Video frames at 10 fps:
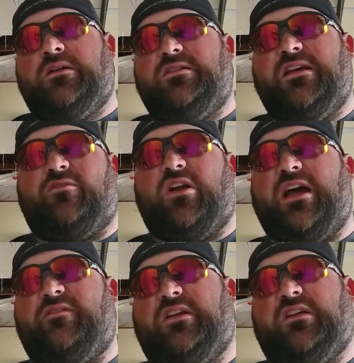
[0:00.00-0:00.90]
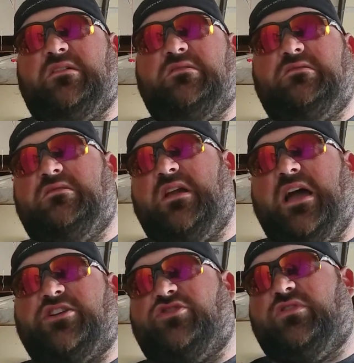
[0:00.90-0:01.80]
never having
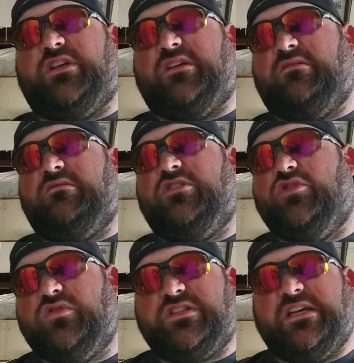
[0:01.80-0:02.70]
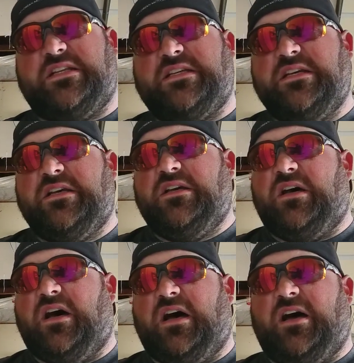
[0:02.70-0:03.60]
actually used it,
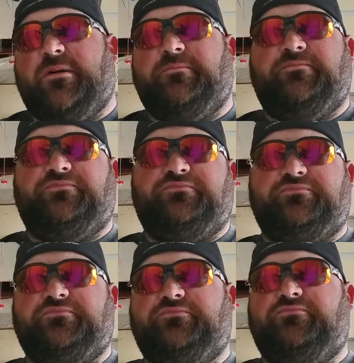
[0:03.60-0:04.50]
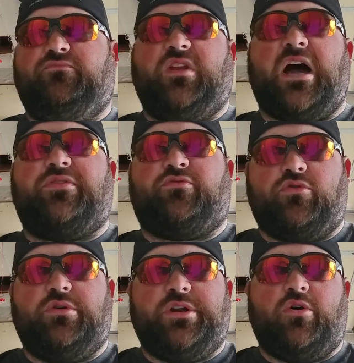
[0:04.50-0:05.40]
got
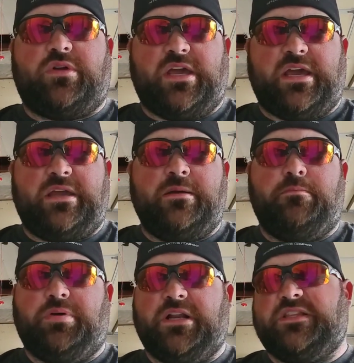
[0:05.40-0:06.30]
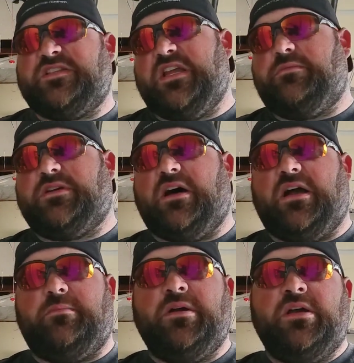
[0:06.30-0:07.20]
through it okay, but at the same
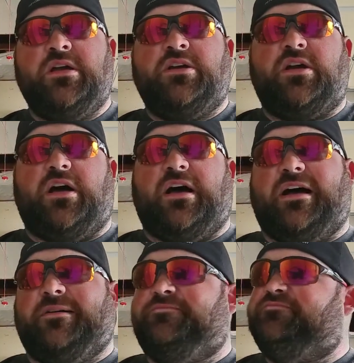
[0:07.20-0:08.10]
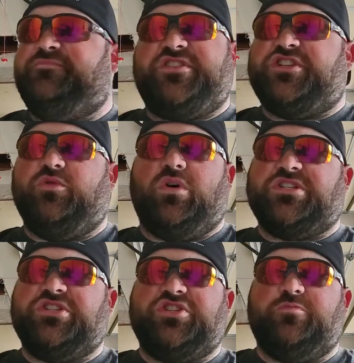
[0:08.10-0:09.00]
time, she
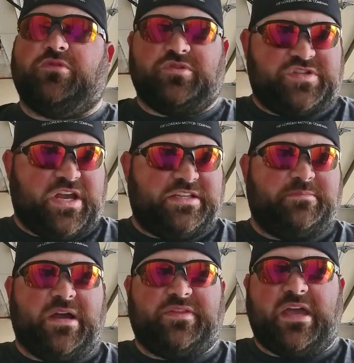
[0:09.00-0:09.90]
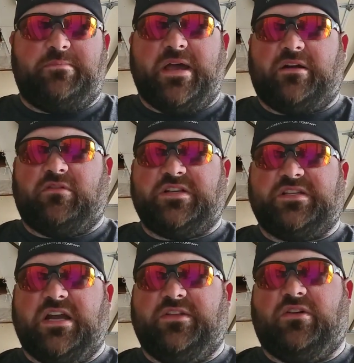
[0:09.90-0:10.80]
wasn't super psyched about that backrest
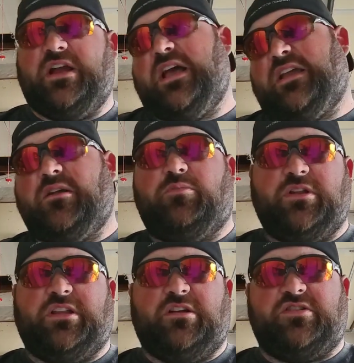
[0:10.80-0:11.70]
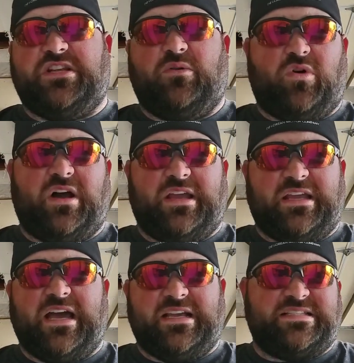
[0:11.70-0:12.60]
either, and I can completely understand why,
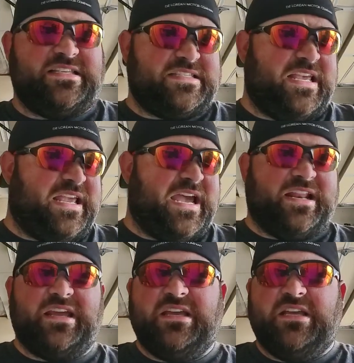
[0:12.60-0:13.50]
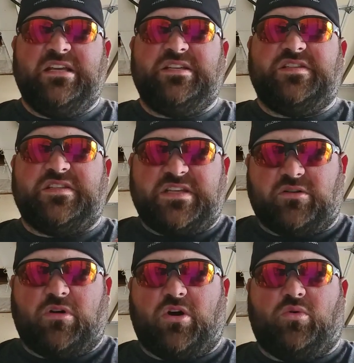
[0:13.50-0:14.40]
guys. This thing had
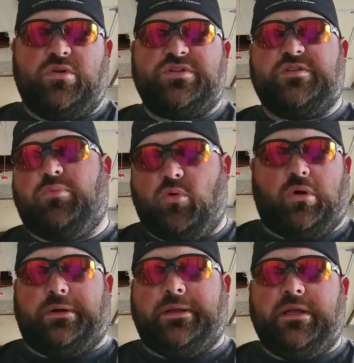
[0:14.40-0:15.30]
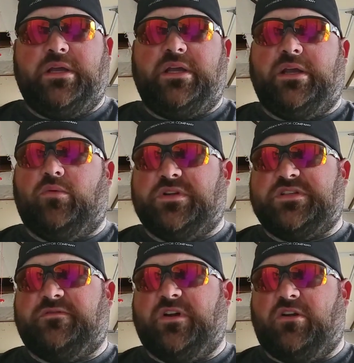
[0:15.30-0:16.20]
zero support. It
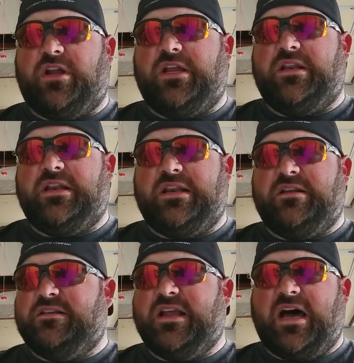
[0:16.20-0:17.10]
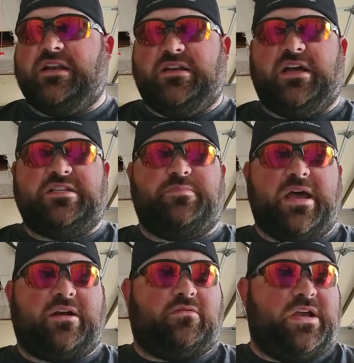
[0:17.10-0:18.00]
was a very not nice
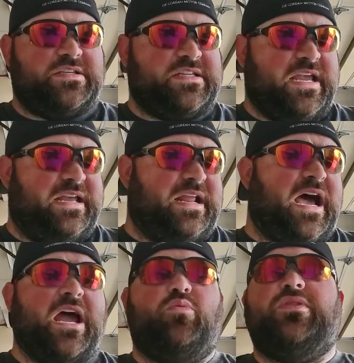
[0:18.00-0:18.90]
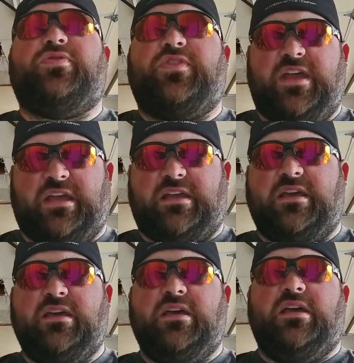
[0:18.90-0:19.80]
backrest, and I would think,
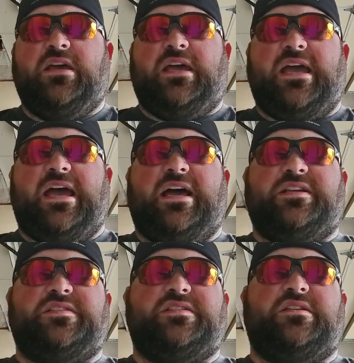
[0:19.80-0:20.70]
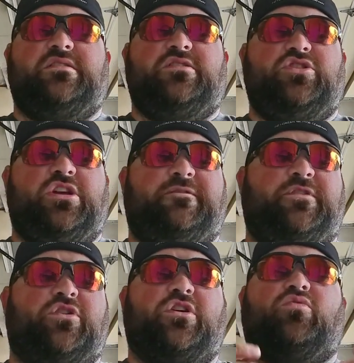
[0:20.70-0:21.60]
as if
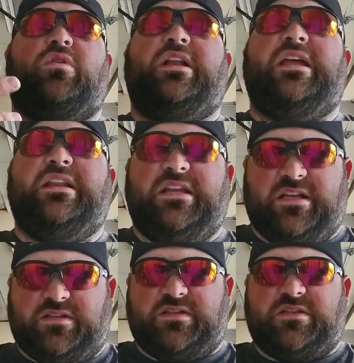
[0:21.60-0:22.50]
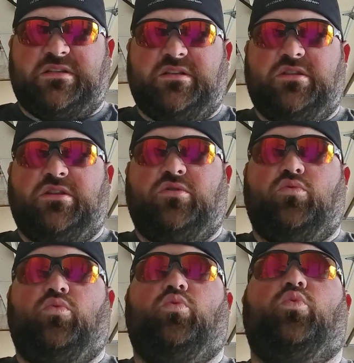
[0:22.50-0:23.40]
you're going to rent Indians,
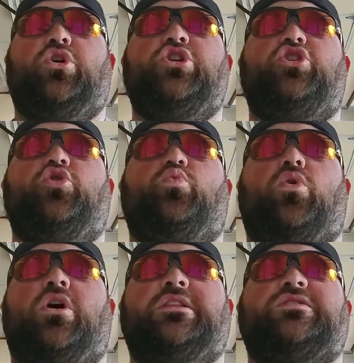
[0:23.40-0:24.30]
wouldn't you want